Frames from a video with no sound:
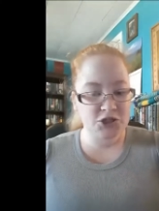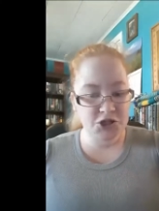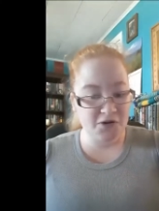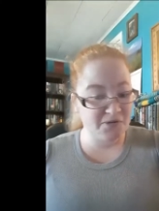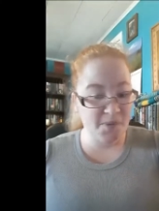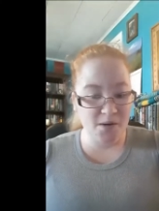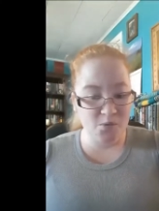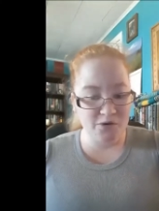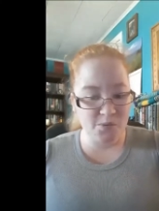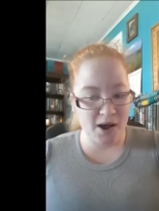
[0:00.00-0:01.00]
Joe's mom
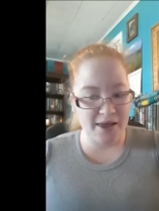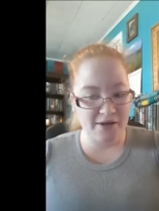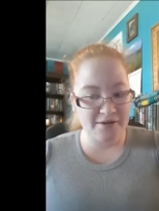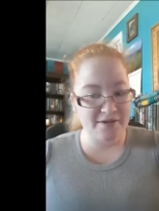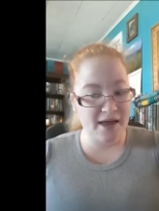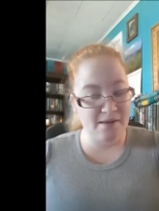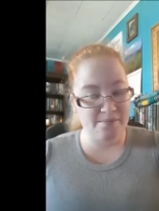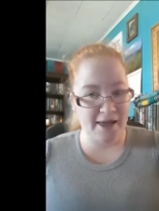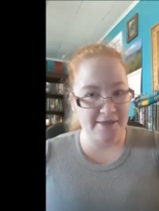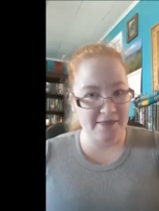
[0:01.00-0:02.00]
was wild,
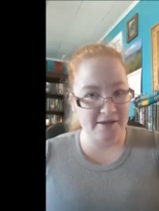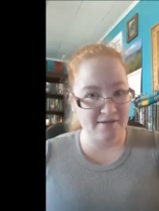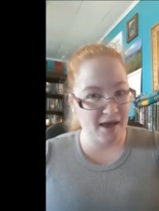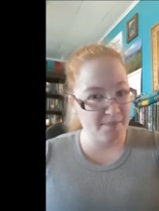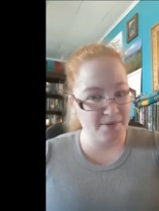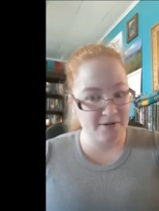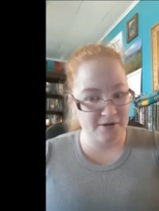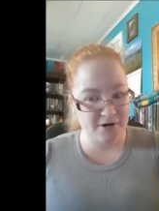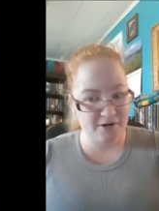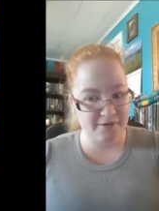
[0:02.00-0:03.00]
and bad things happen to
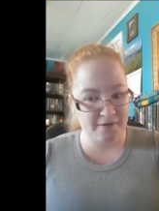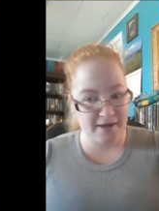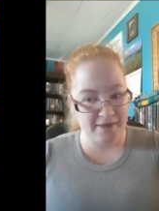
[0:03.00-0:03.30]
girls like